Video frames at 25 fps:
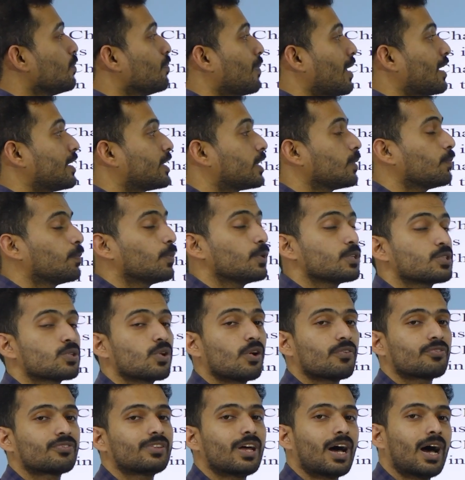multiples
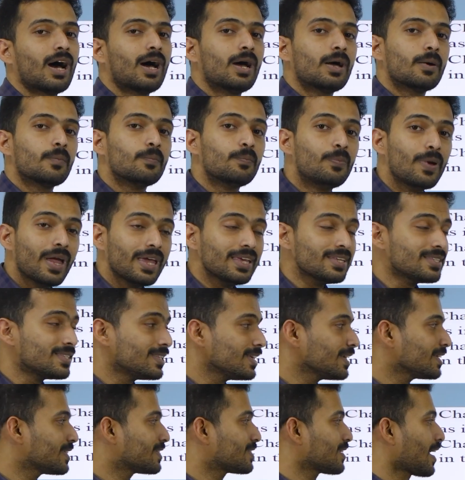of the
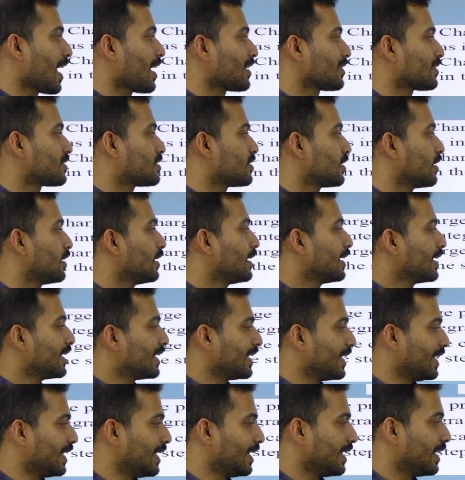basic charge
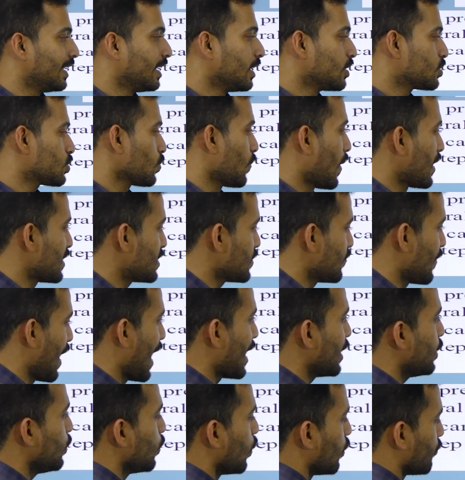E. So, what is the
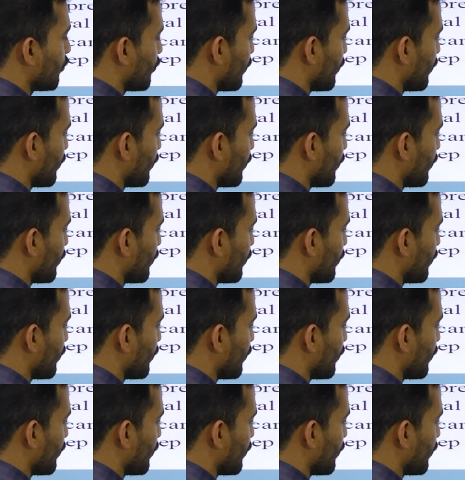value of